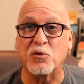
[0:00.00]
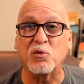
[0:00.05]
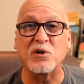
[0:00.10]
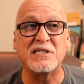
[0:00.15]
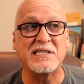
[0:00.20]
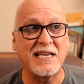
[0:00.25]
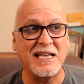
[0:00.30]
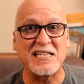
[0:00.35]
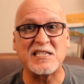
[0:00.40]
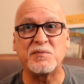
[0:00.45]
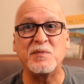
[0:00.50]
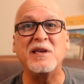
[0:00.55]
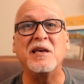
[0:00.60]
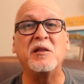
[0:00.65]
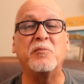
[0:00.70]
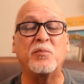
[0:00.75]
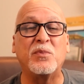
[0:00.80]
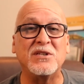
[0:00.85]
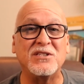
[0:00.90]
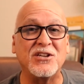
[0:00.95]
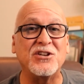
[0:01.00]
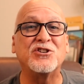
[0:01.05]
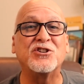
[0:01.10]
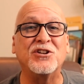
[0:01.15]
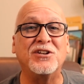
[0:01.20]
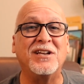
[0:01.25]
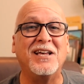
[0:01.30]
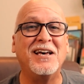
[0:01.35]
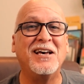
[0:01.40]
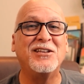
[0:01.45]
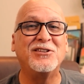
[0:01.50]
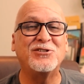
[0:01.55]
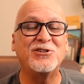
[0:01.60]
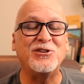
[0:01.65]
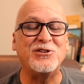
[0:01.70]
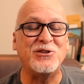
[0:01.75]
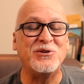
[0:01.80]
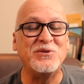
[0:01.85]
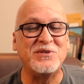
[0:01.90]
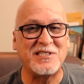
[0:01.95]
which gets me in position to
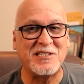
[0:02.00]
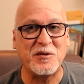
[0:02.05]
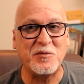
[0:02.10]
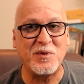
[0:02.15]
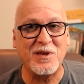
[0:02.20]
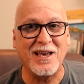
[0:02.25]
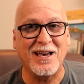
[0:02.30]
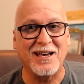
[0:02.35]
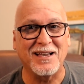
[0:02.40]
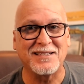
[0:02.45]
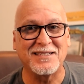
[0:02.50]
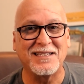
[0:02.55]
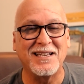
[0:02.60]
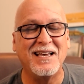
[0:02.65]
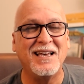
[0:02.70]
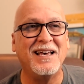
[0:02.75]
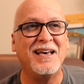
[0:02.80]
use CBX.